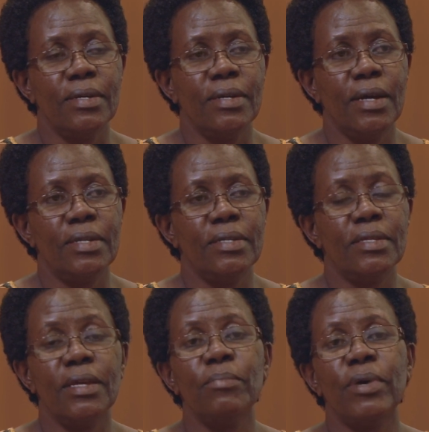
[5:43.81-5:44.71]
and
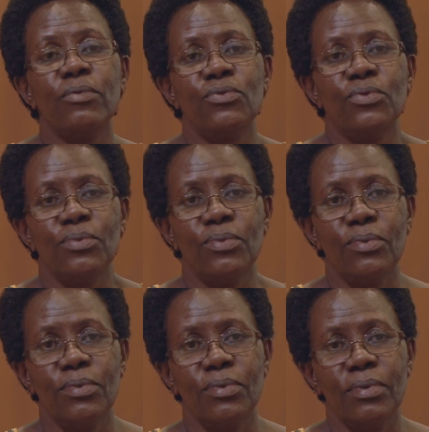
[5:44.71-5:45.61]
it came out.
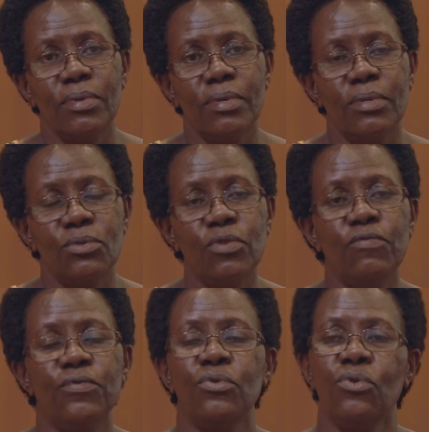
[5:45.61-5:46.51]
So
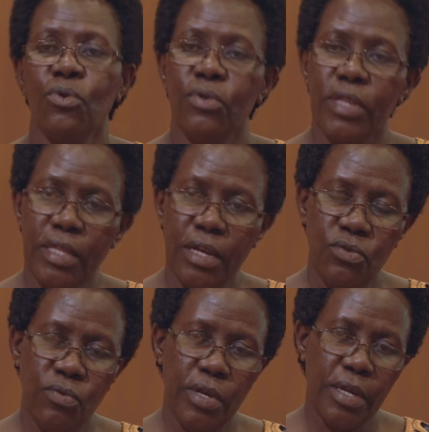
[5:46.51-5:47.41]
if you know that as
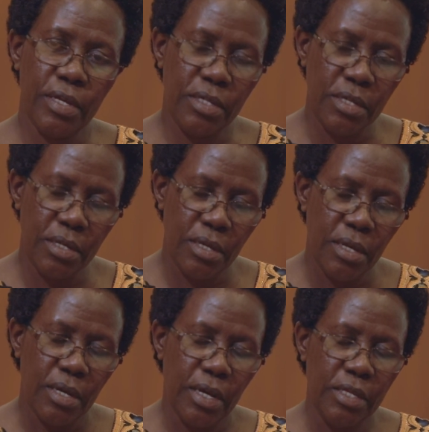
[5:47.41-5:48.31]
you age,
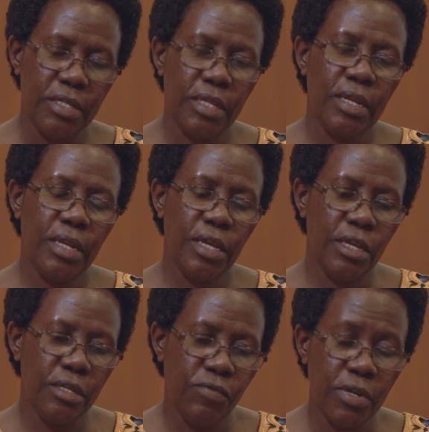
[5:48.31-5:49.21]
at a certain
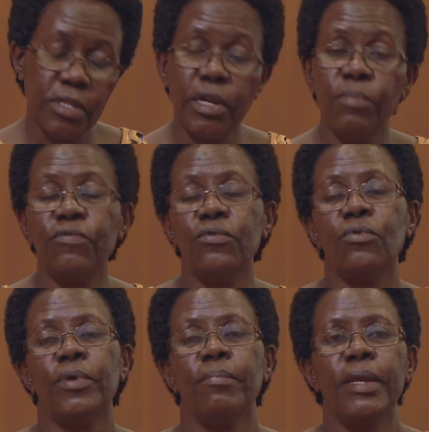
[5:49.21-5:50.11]
age, for example, for
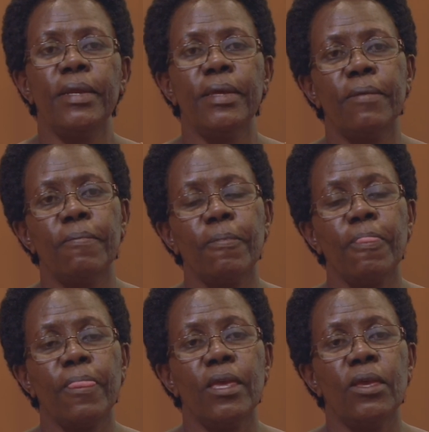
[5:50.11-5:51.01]
women,
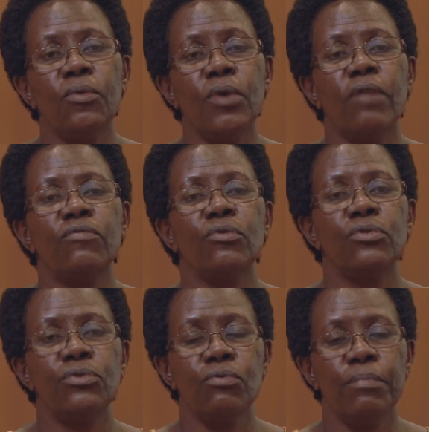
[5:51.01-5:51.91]
you have to go
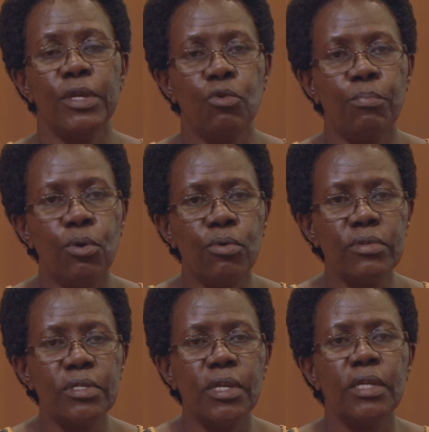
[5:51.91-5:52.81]
through menopause,
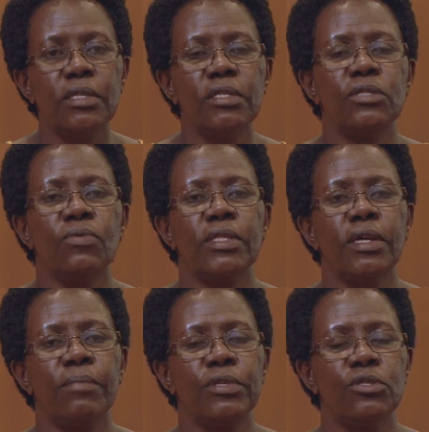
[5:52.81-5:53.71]
this is what
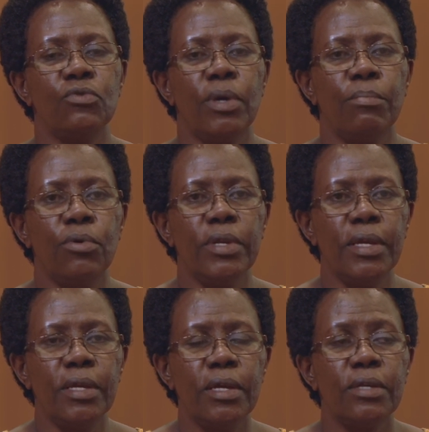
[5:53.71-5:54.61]
happens to your
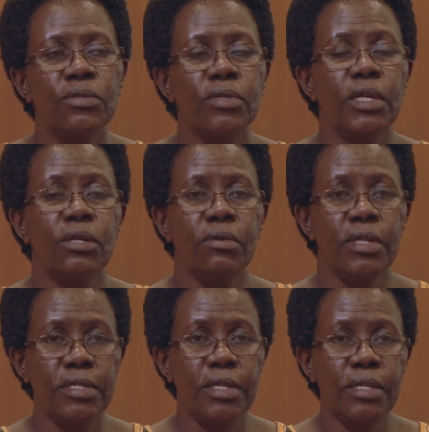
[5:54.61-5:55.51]
body. So the
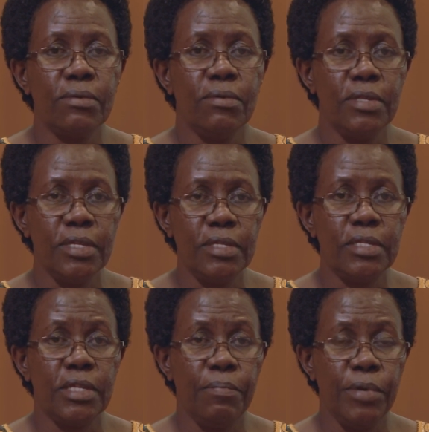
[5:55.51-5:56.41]
knowledge that, oh, this
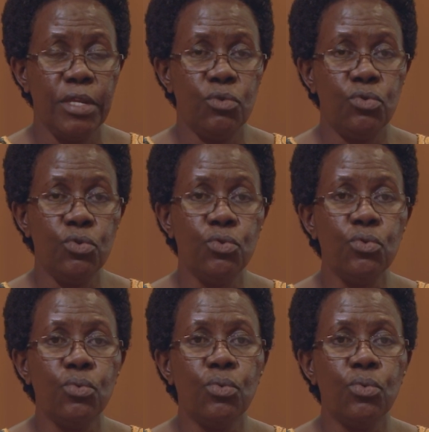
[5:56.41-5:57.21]
is happening to you,